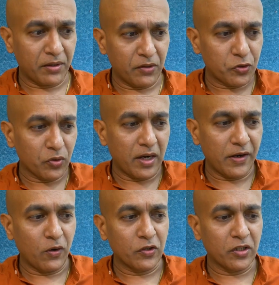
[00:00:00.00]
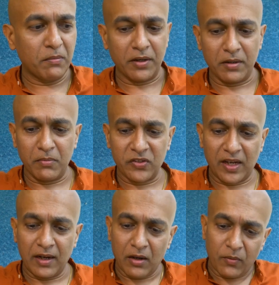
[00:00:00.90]
mutton sukka and also the mutton
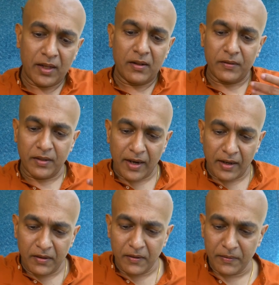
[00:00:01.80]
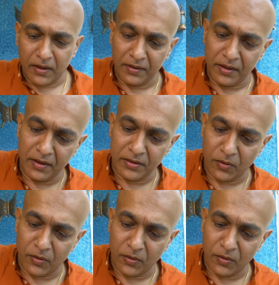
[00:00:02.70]
masala, well, the egg curry